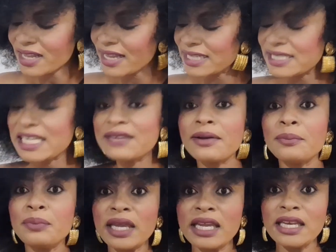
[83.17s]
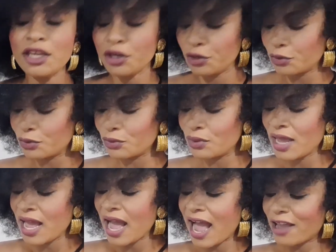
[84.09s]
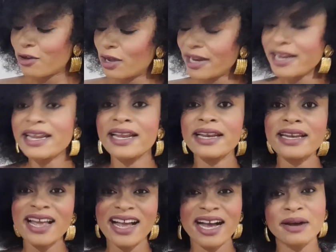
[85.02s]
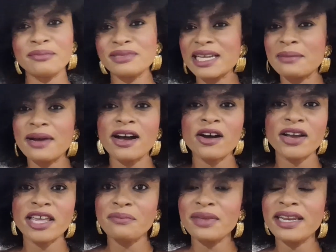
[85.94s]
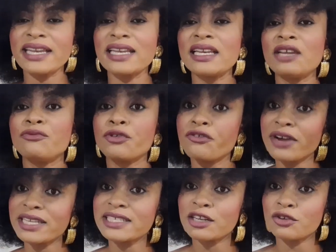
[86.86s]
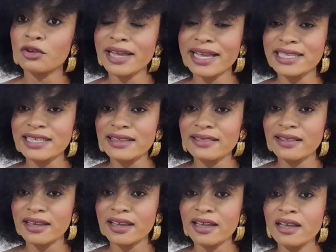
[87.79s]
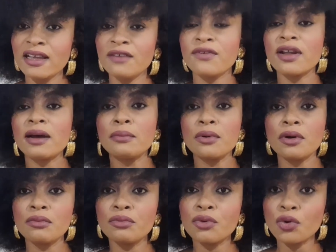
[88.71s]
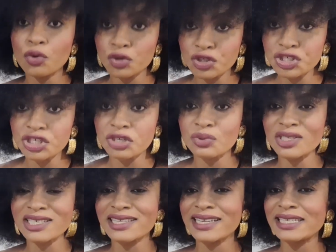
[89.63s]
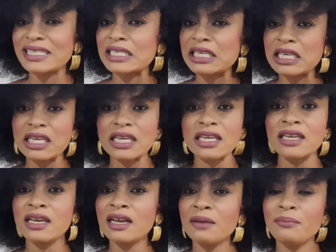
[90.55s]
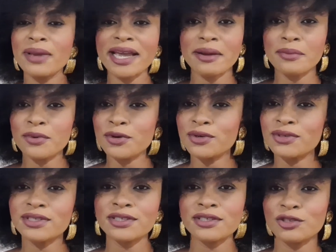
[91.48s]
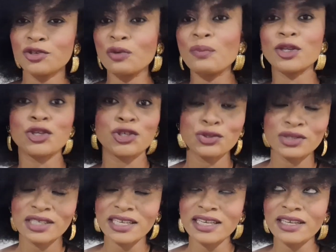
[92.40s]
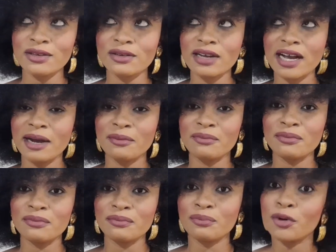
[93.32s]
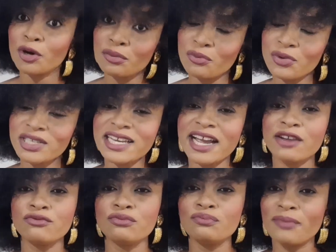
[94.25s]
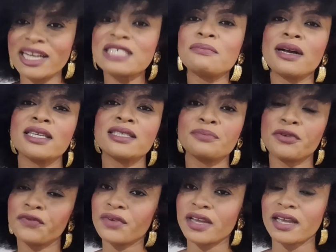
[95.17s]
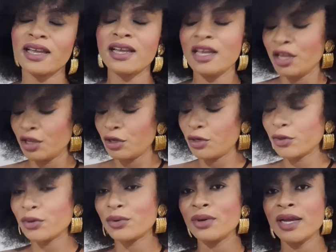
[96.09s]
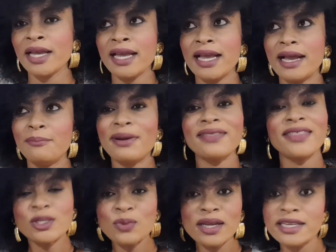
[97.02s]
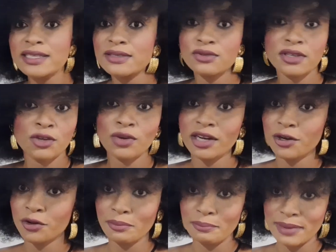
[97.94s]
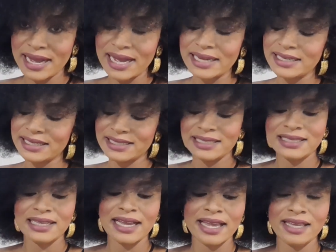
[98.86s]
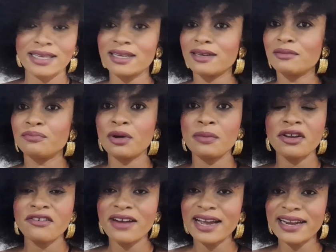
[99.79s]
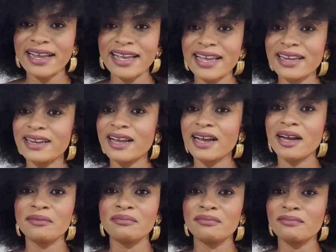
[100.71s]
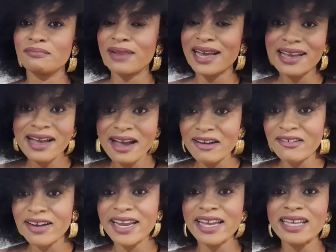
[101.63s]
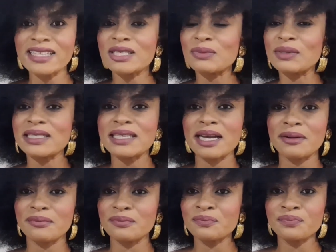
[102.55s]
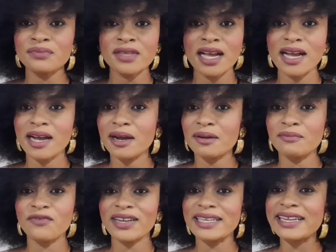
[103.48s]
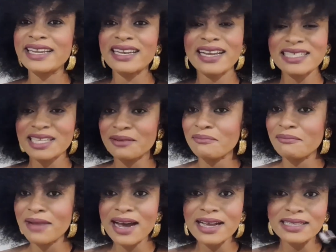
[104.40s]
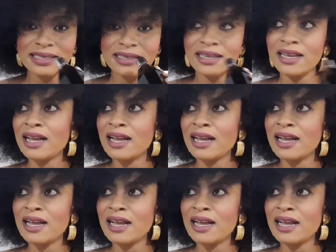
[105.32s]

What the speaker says: It's never been, you know. I got it and somehow immediately regretted not getting the Flower Bomb OG, which is the tea, bergamot, you know, patchouli, bomb, which I much prefer, you know. But this one is equally not bad. It is like pomegranate, black currants with some vanilla, some musk,